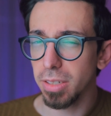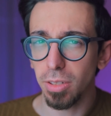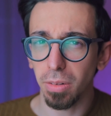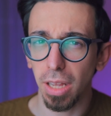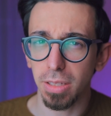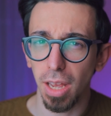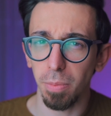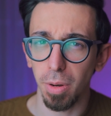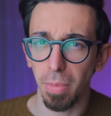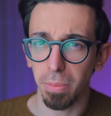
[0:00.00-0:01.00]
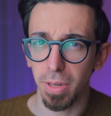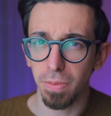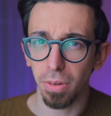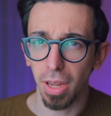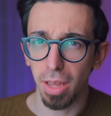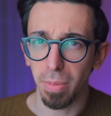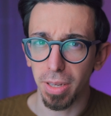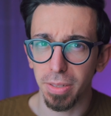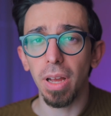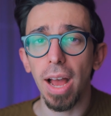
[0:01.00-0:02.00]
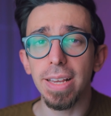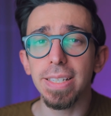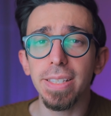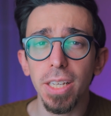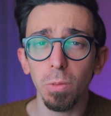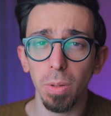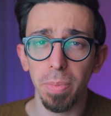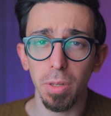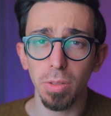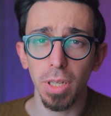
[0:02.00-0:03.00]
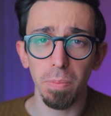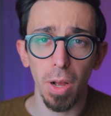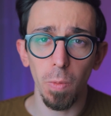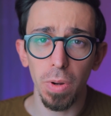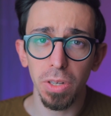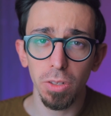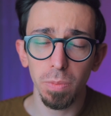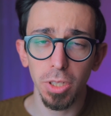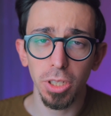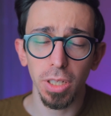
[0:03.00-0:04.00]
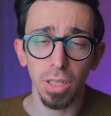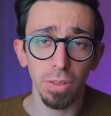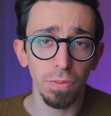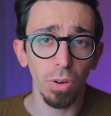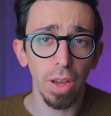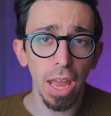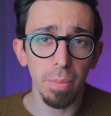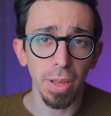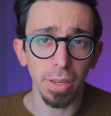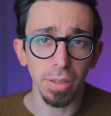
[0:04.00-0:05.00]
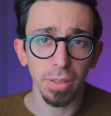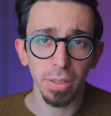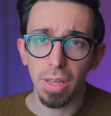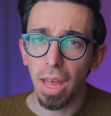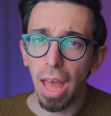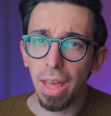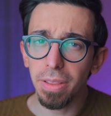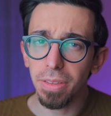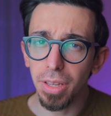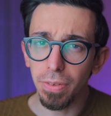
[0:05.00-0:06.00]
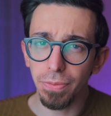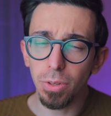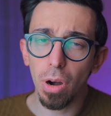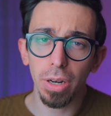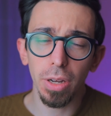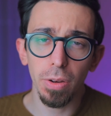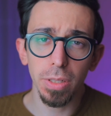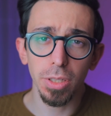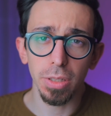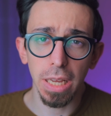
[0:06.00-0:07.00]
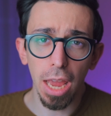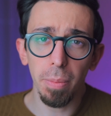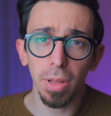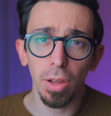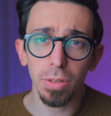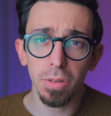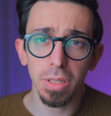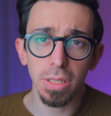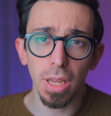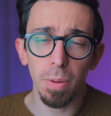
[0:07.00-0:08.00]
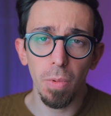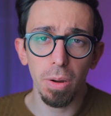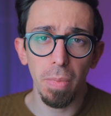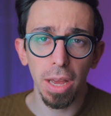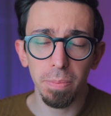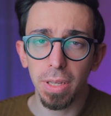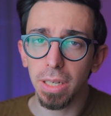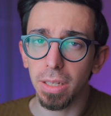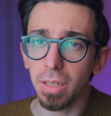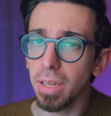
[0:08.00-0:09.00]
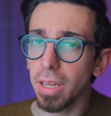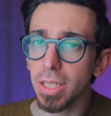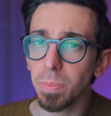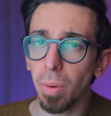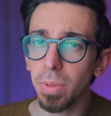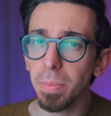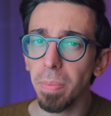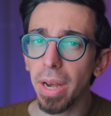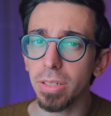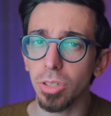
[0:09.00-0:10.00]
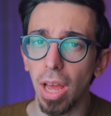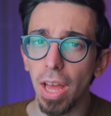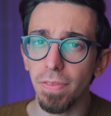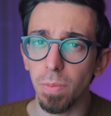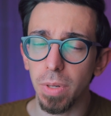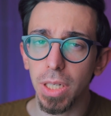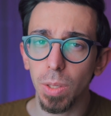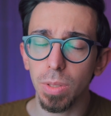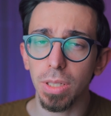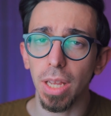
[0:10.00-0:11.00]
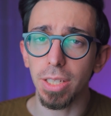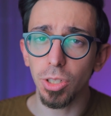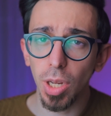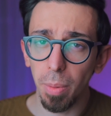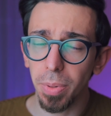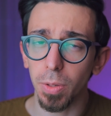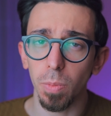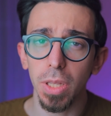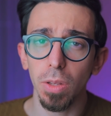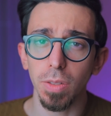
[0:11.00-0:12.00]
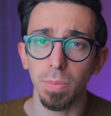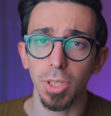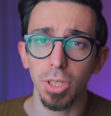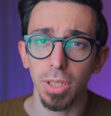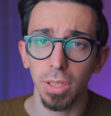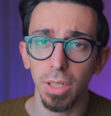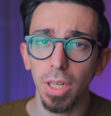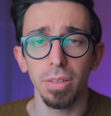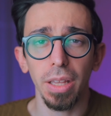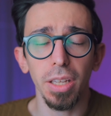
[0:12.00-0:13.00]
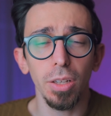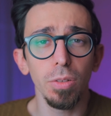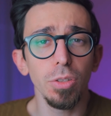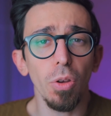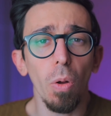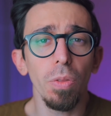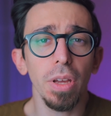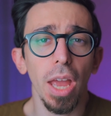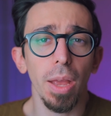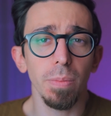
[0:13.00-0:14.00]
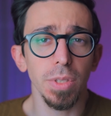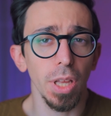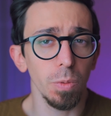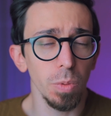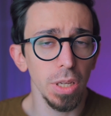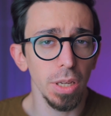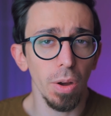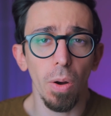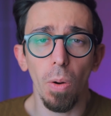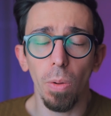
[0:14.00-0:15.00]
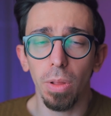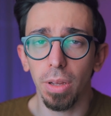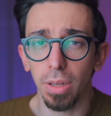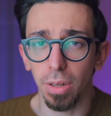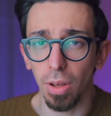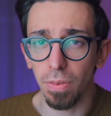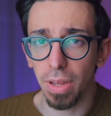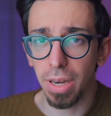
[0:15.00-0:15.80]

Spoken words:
Don't get the M1 Mac Mini for gaming. I still will be using my Windows machine for gaming. And if you are going to game a lot on this M1 Mac Mini, it's probably better to have a separate Windows machine that includes all the games that we all love and